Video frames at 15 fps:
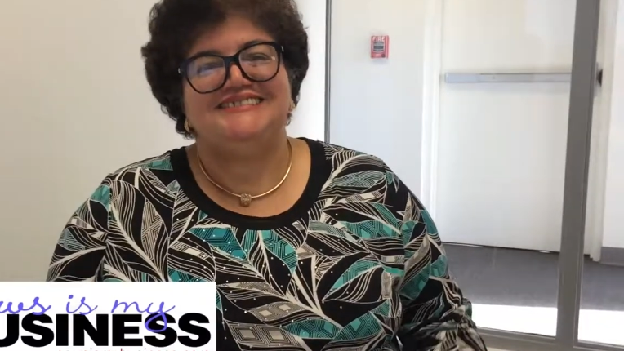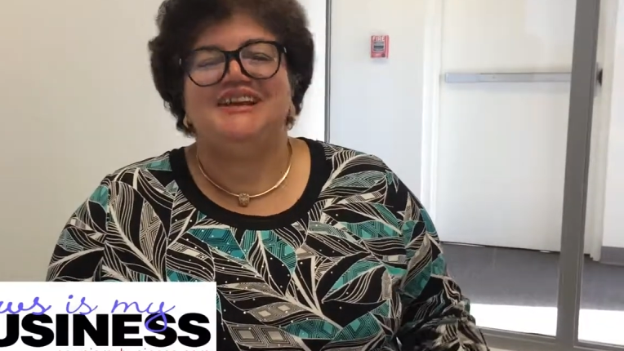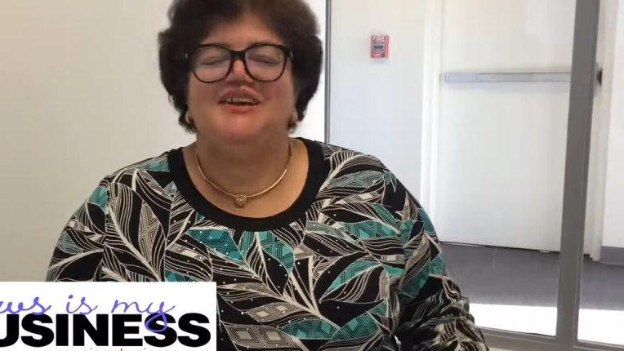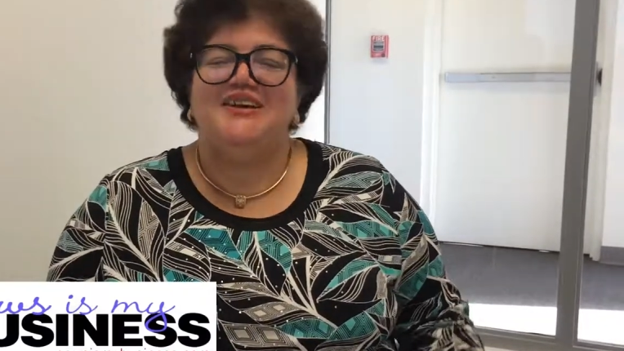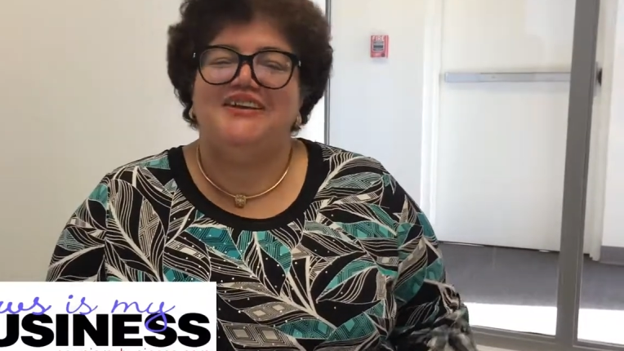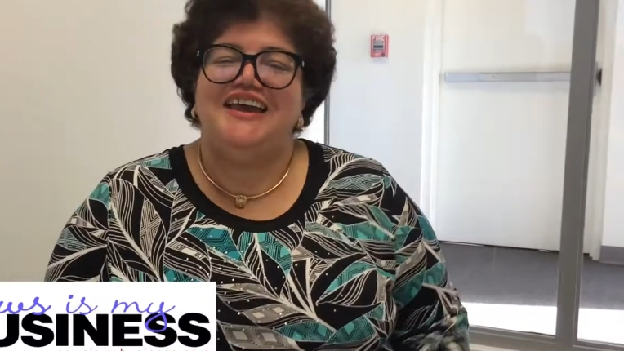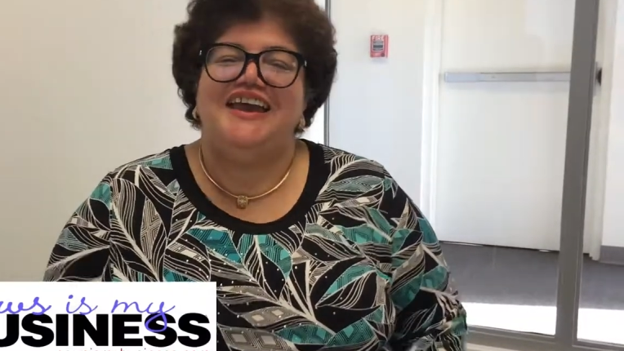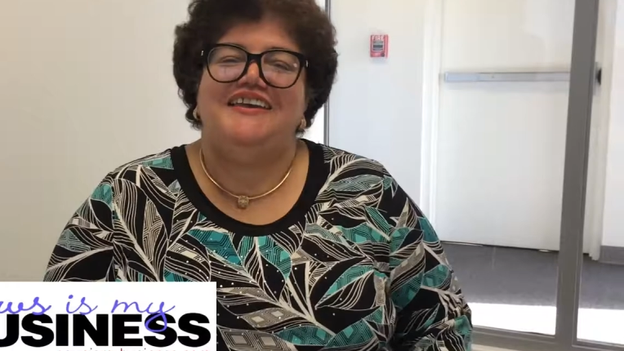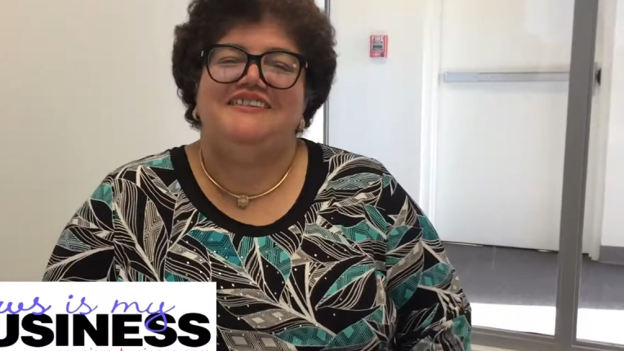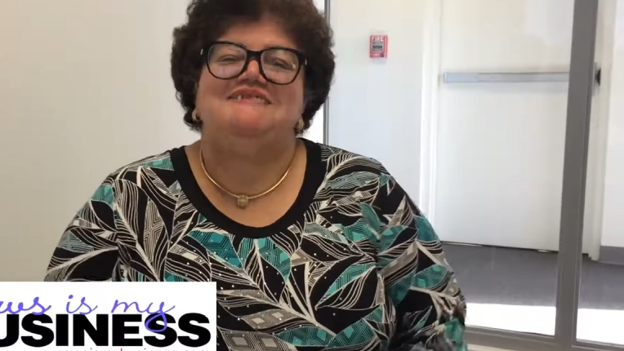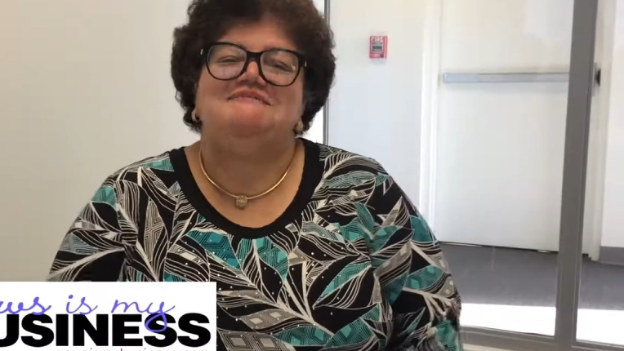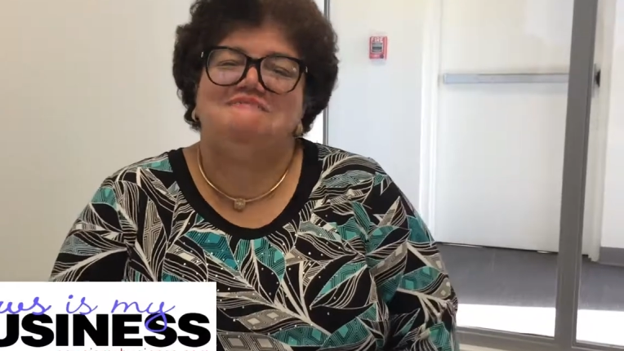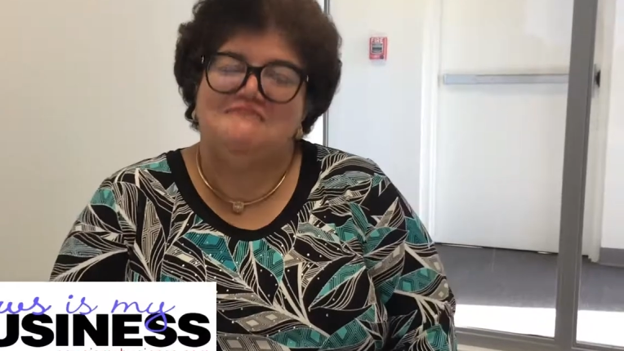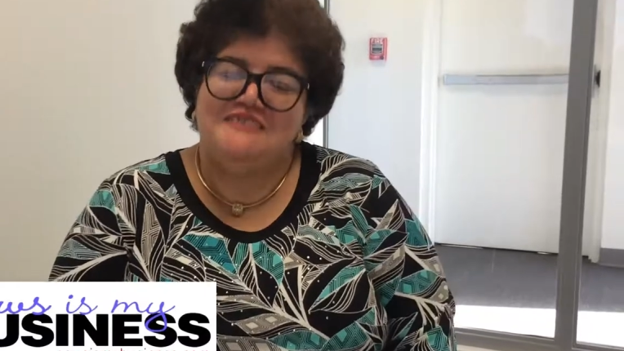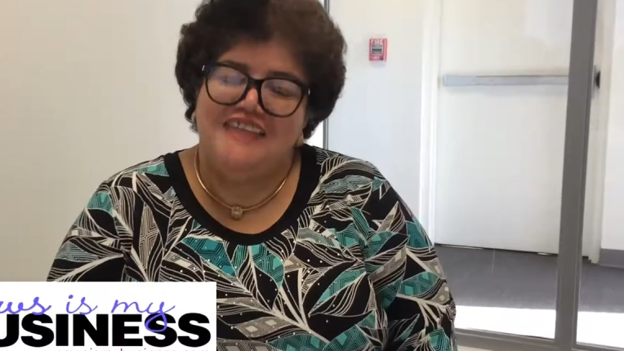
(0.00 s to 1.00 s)
Okay.
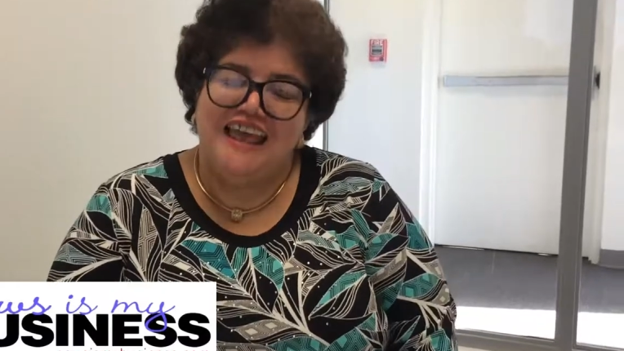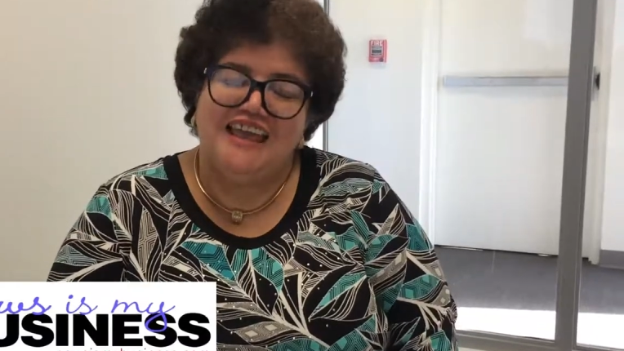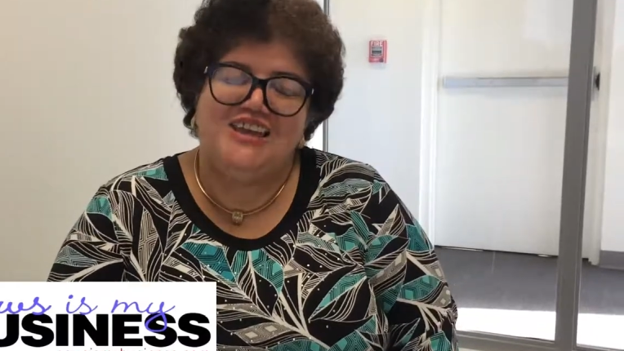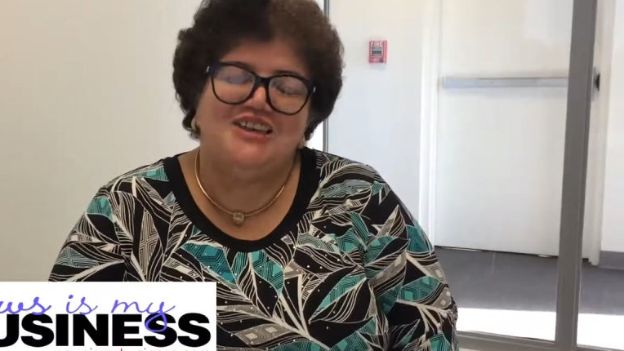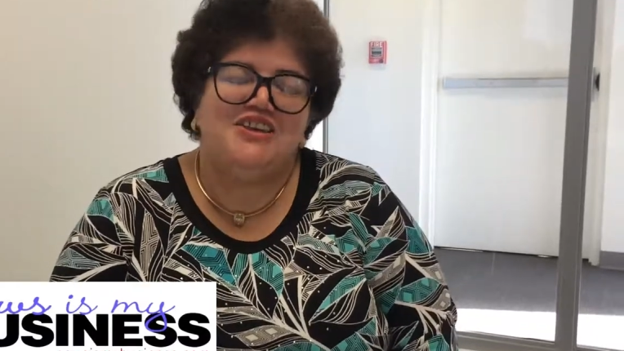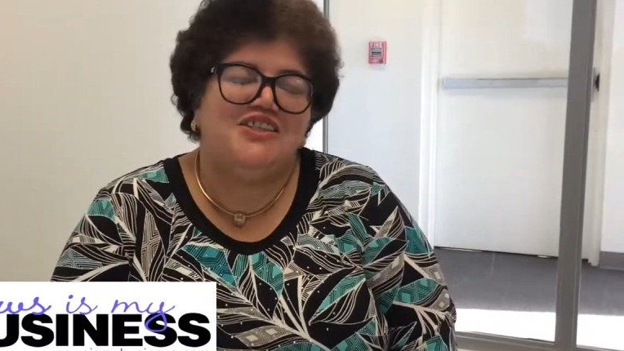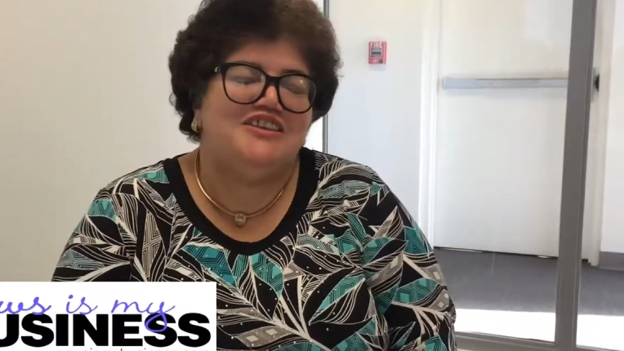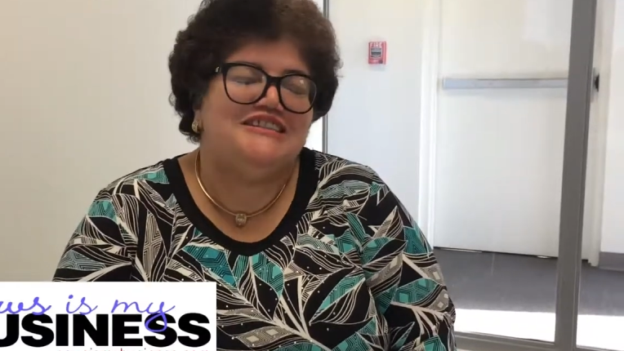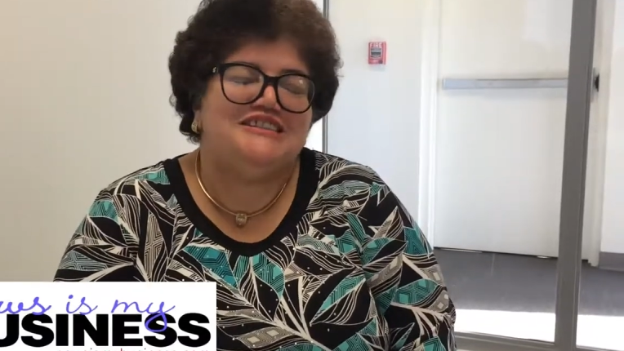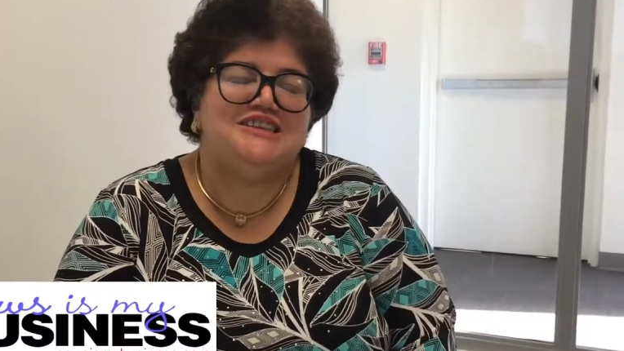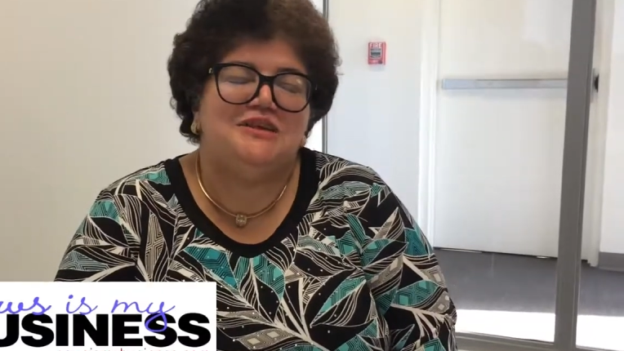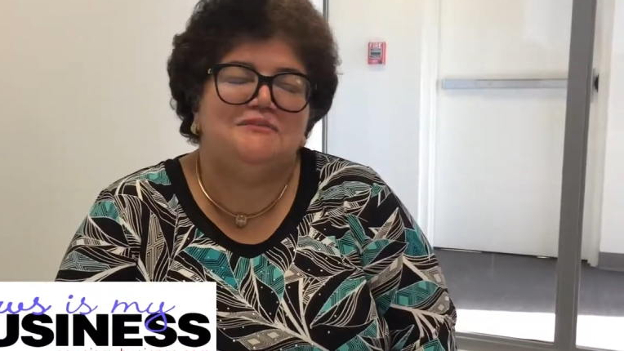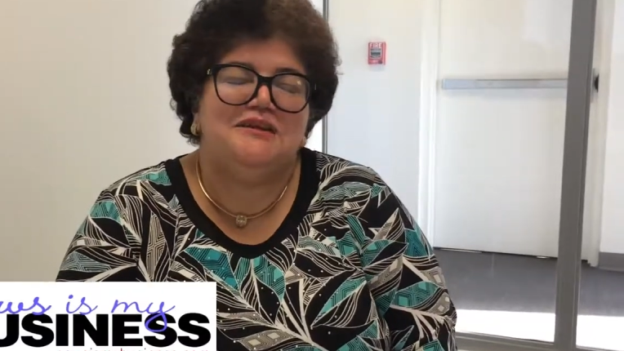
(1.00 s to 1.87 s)
Thank you so